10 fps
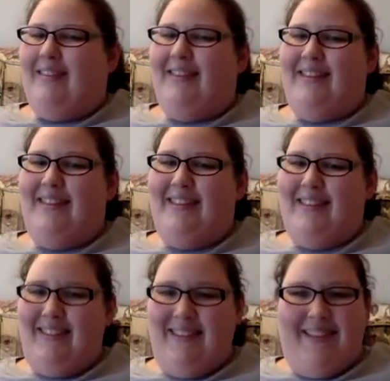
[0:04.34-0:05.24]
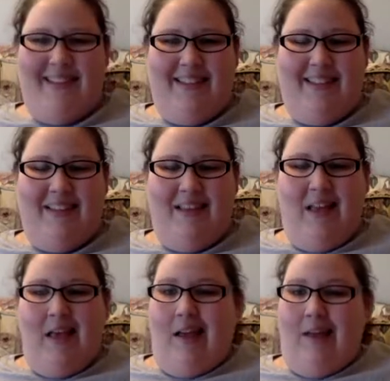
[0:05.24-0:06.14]

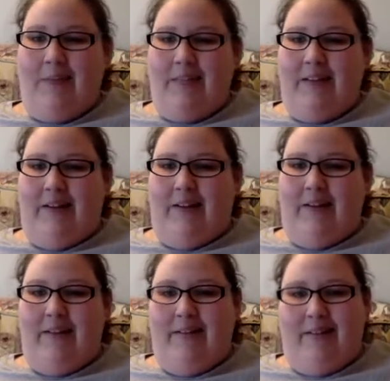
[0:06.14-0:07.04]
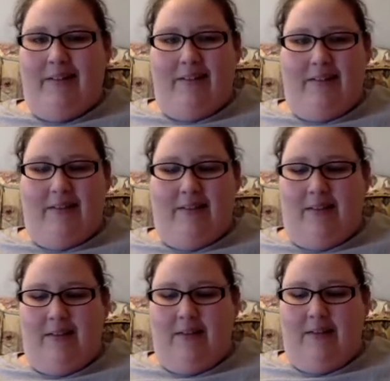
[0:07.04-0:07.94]

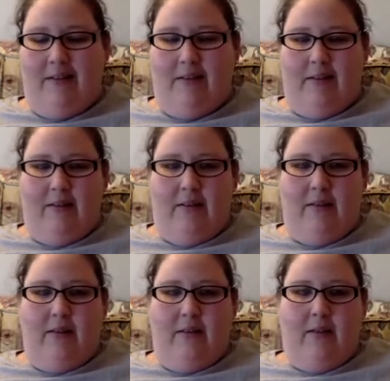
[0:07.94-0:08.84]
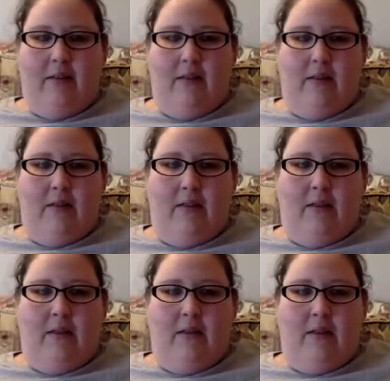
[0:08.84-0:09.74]

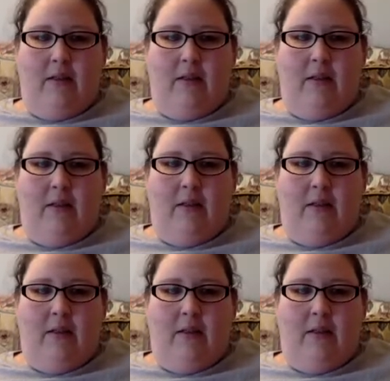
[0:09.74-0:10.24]
The person shown says nothing.